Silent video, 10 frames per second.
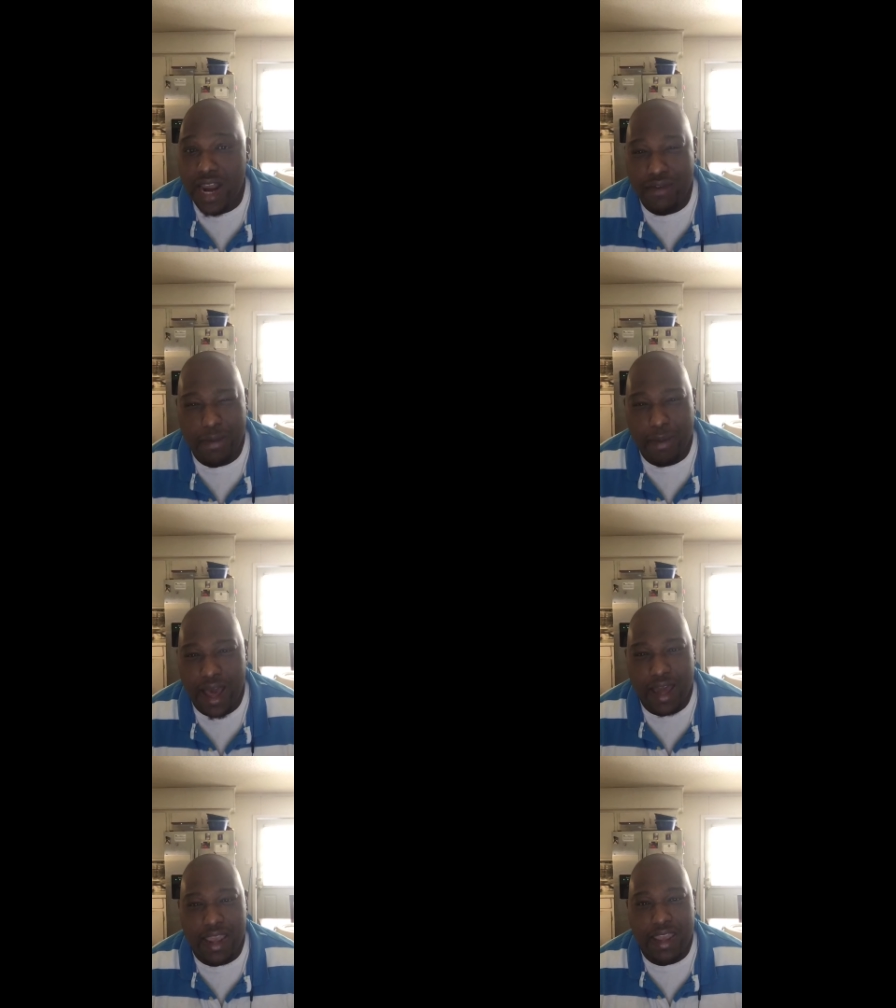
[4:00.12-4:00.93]

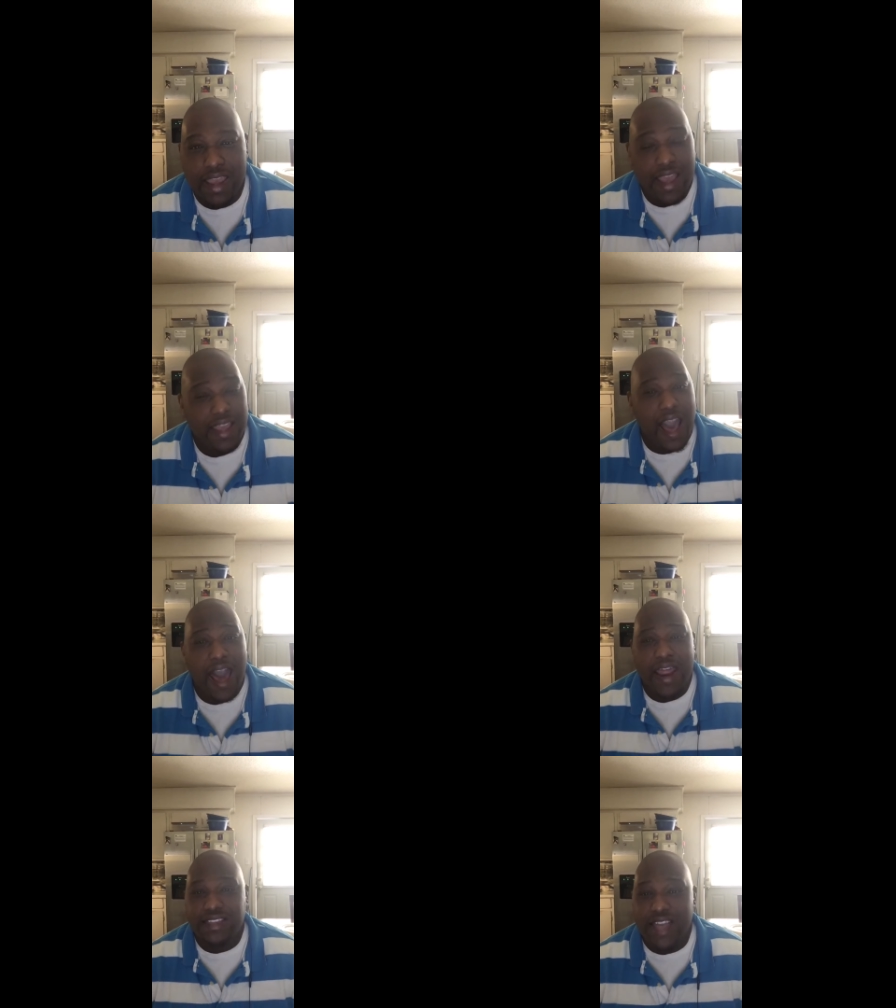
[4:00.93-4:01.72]
everybody.
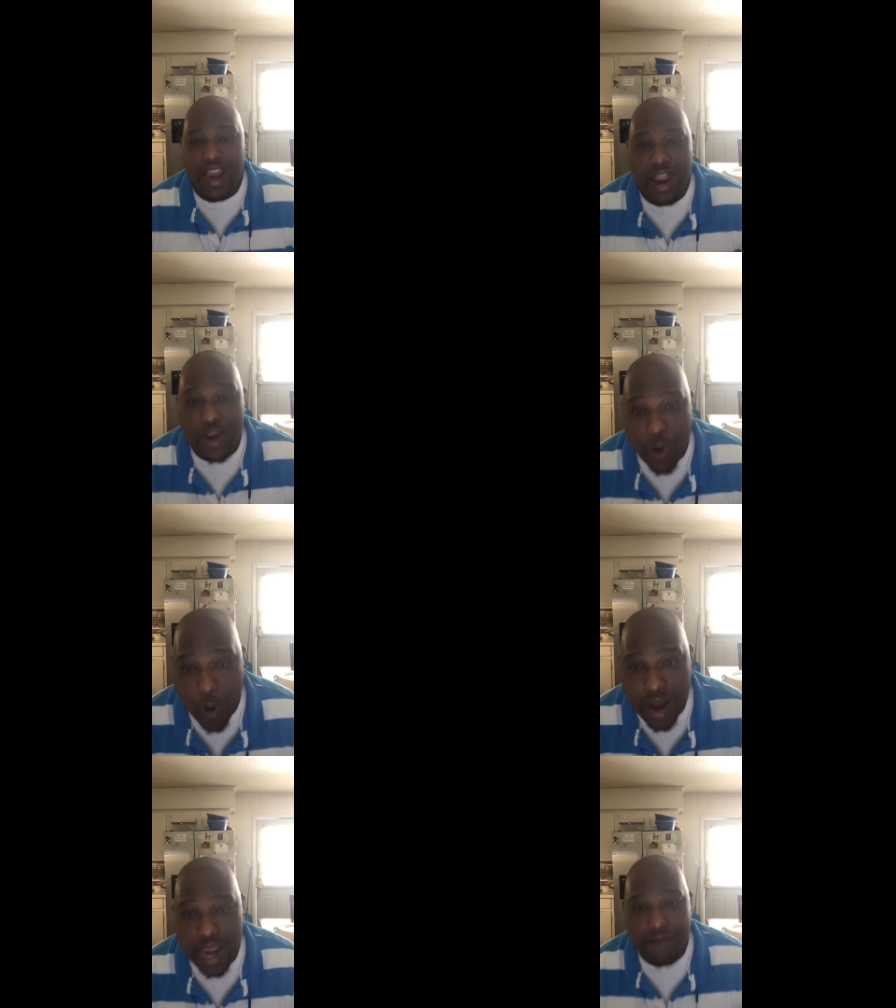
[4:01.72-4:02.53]
God has not
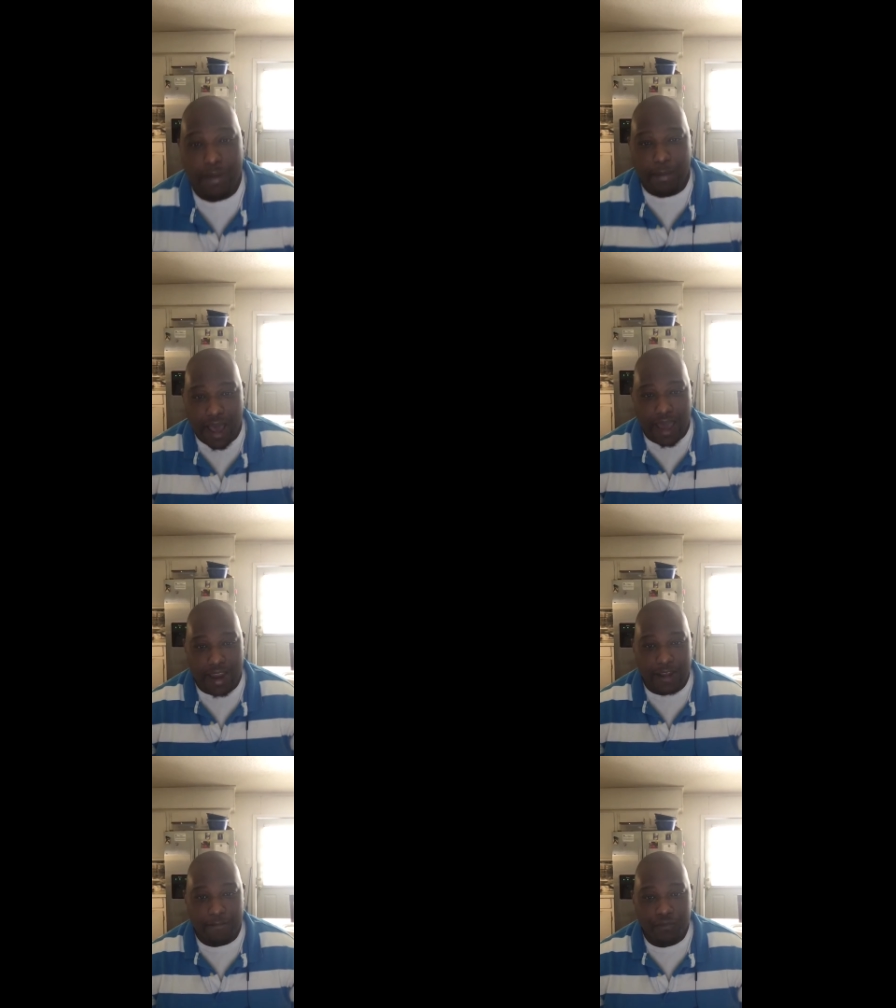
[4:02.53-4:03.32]
anointed everybody.
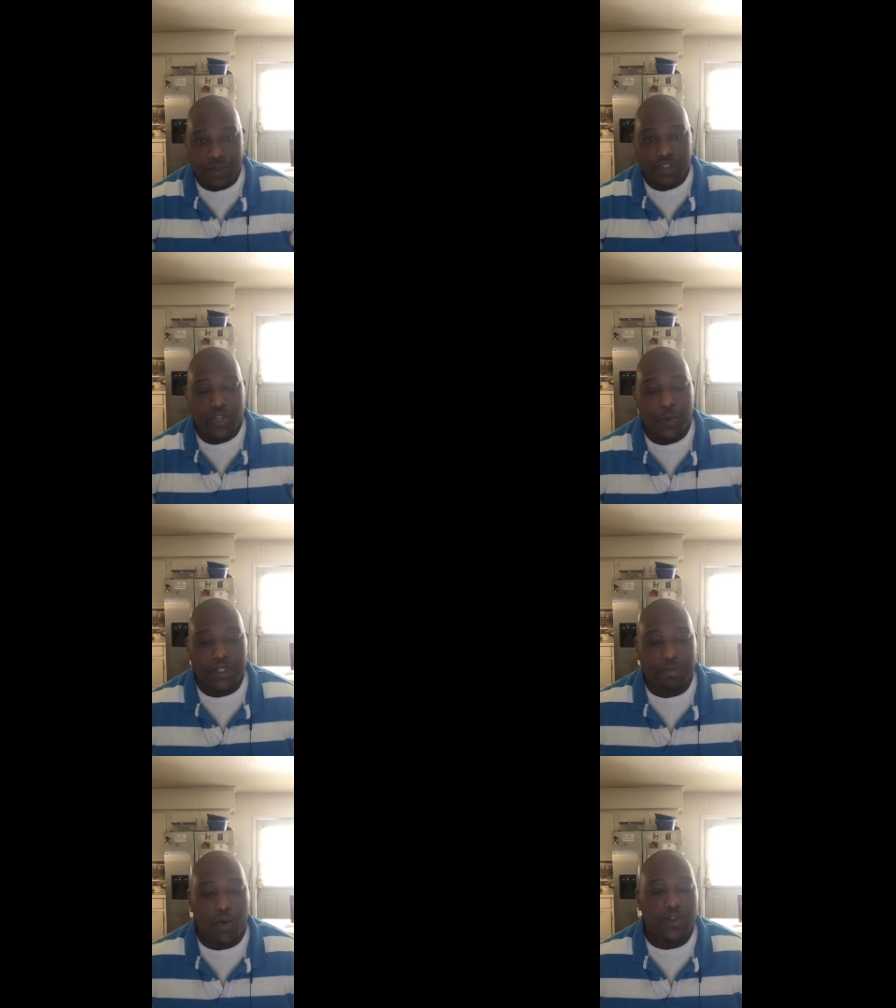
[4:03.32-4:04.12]
So
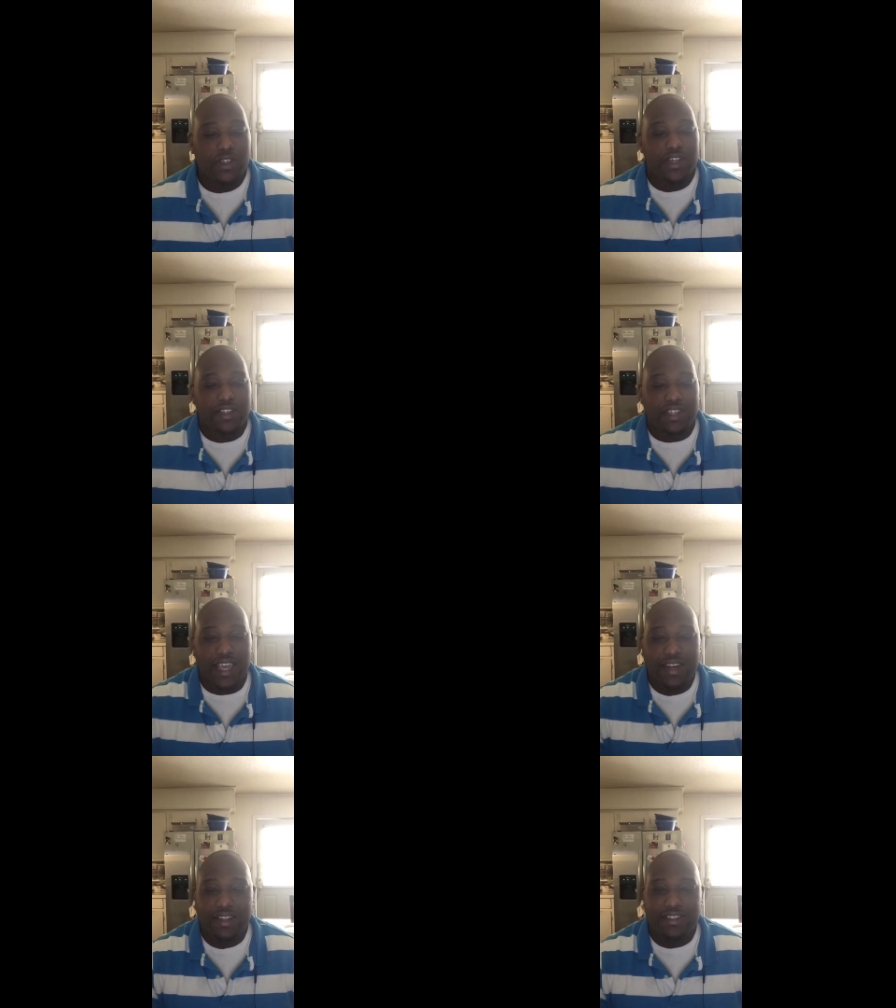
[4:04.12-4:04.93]
it's more to just
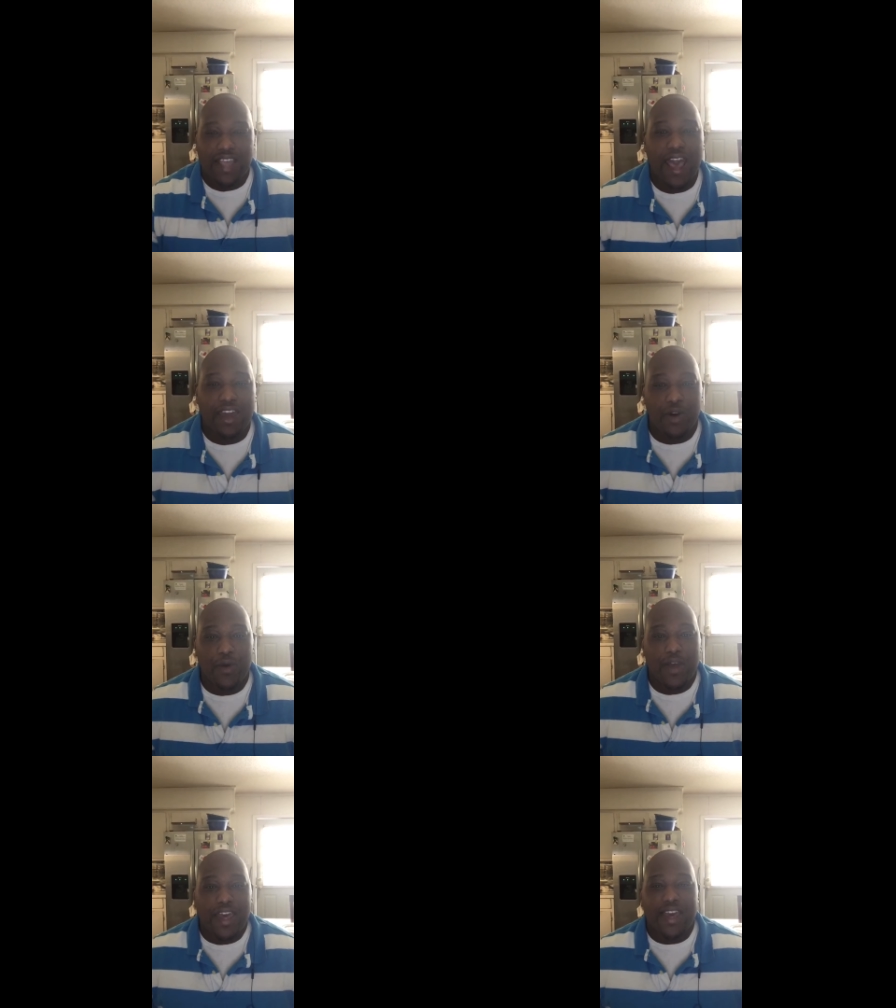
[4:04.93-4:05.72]
getting a
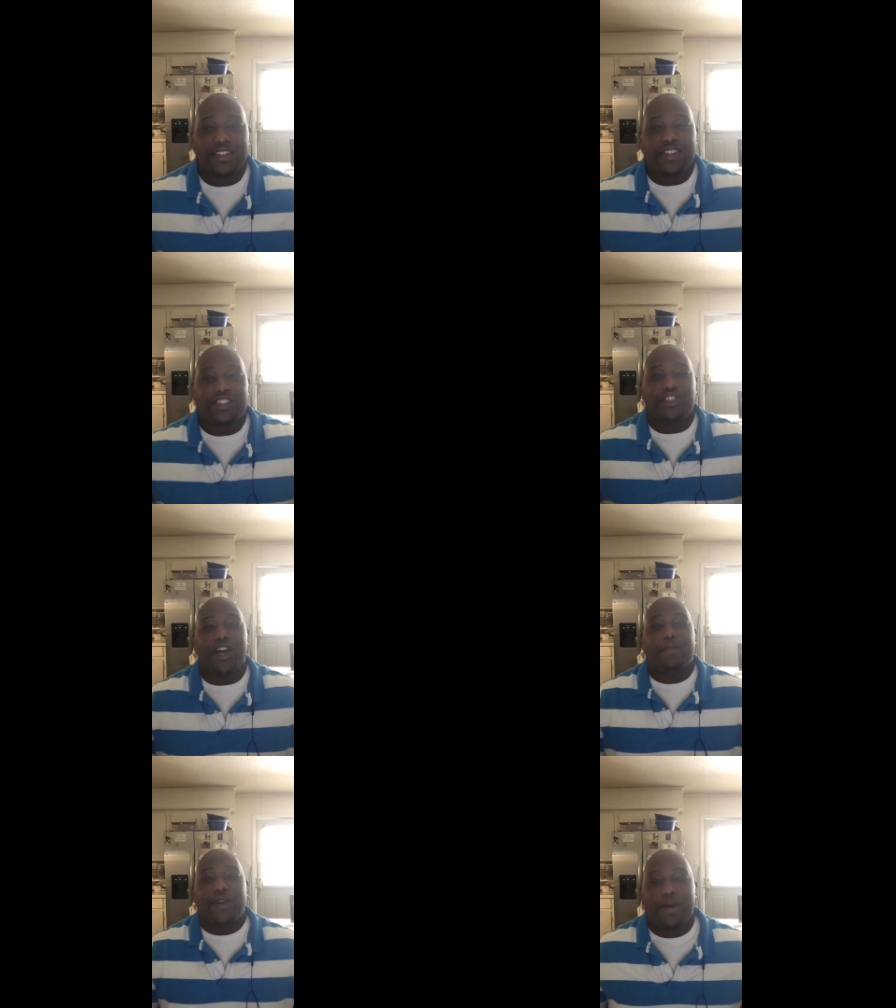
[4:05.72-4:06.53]
title and just
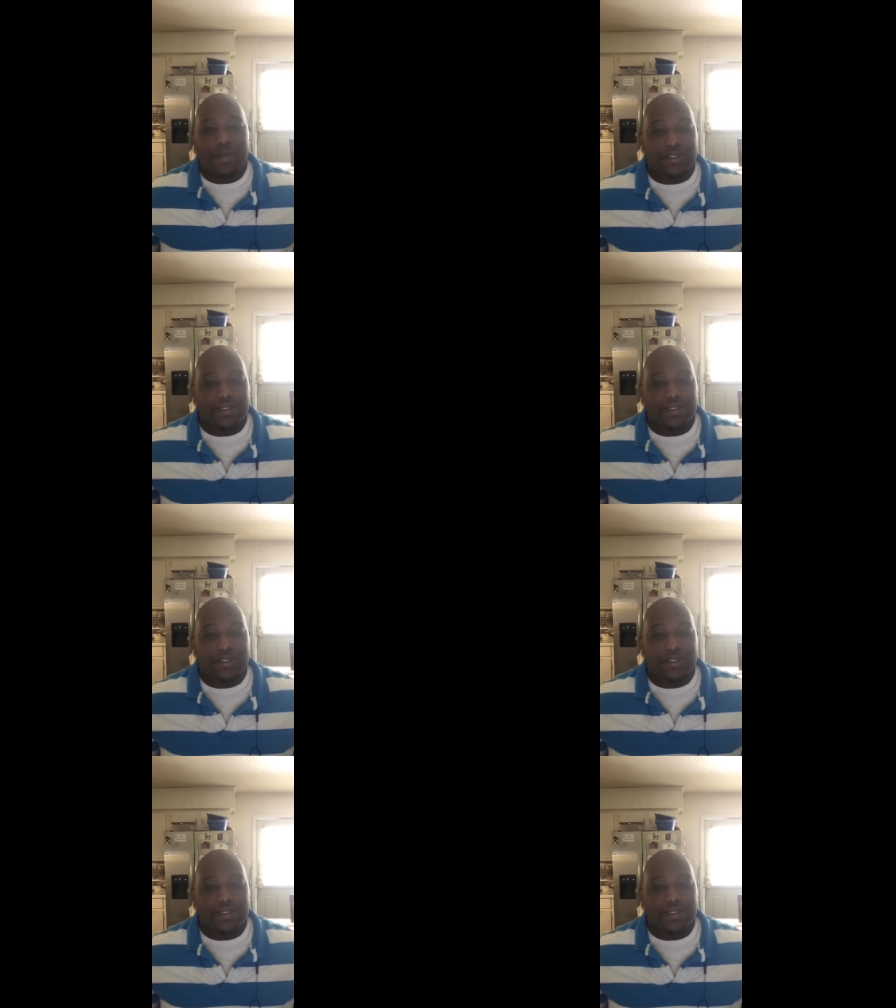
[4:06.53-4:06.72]
jumping up and